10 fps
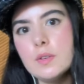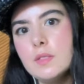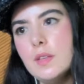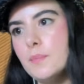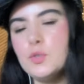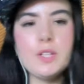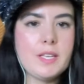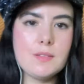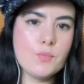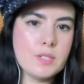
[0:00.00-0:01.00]
them to
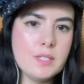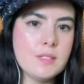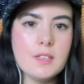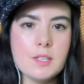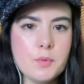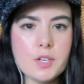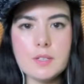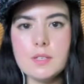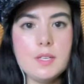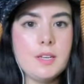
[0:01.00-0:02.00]
like release it in the
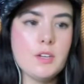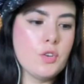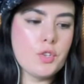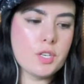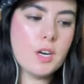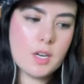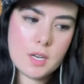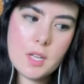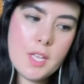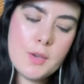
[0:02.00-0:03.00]
market in another
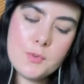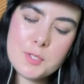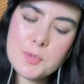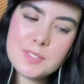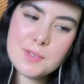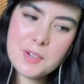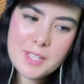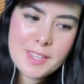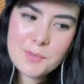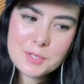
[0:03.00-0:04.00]
car, which was
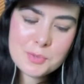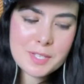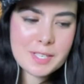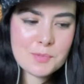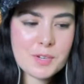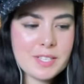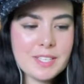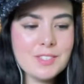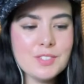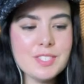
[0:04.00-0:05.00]
okay. That was really, really
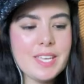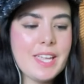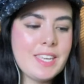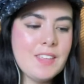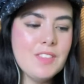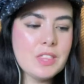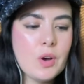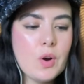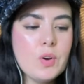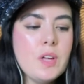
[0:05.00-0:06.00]
interesting. And even
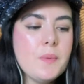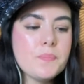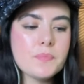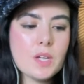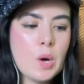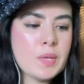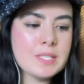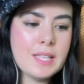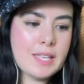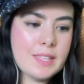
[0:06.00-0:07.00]
though
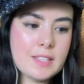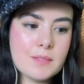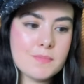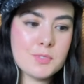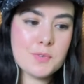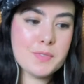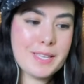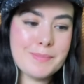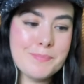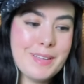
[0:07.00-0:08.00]
obviously like that sort of
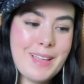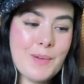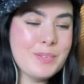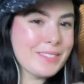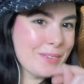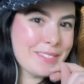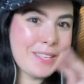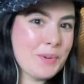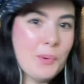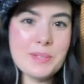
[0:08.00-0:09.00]
like, I was going to
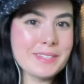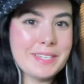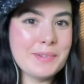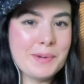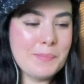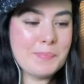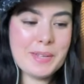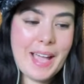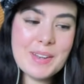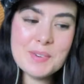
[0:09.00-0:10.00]
say golden era,
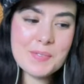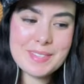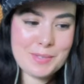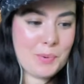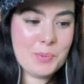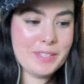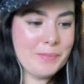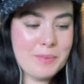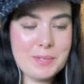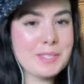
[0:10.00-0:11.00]
but I don't know if it's
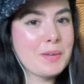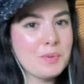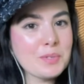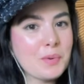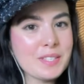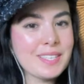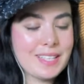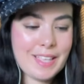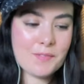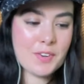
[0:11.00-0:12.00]
golden because it was obviously
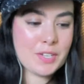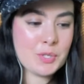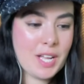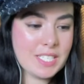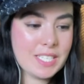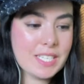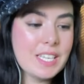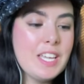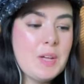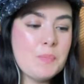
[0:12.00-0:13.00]
like very tragic.
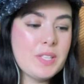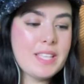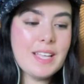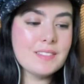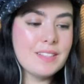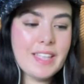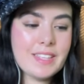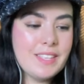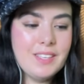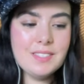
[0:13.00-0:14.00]
But that,
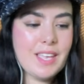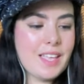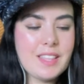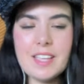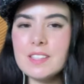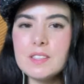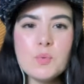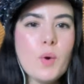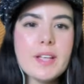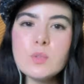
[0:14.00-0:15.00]
like he said, like the
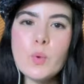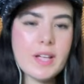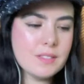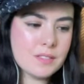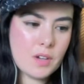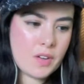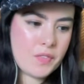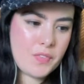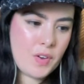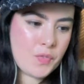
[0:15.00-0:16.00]
Wild West
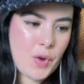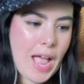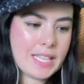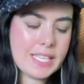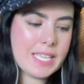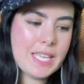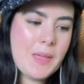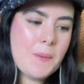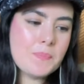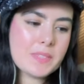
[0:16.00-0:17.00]
of rallying,
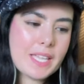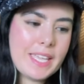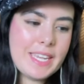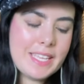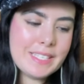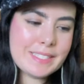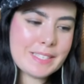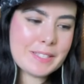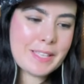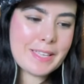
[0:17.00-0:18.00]
it is
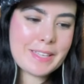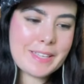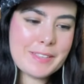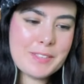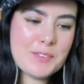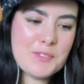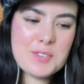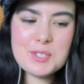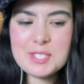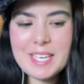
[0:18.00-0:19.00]
like,
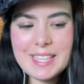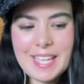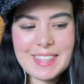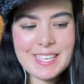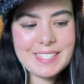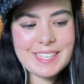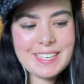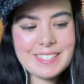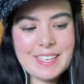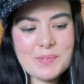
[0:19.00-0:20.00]
you see it like this and
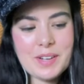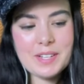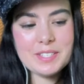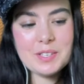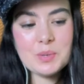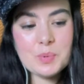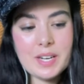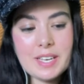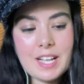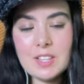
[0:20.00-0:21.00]
it's like, well, you know
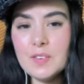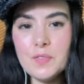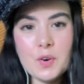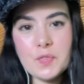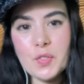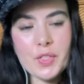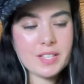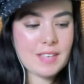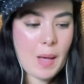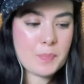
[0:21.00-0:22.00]
what? A lot of awful
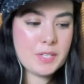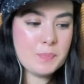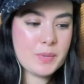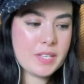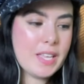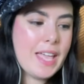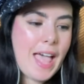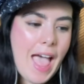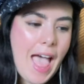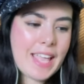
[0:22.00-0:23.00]
things happened, but
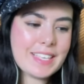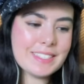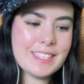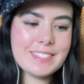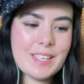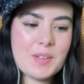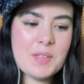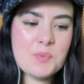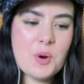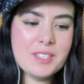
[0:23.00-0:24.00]
I can sense like
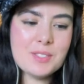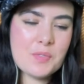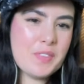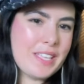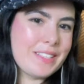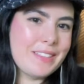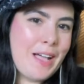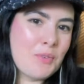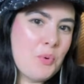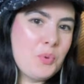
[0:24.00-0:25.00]
it was sort of like
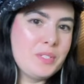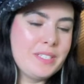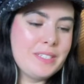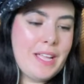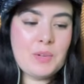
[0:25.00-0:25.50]
a golden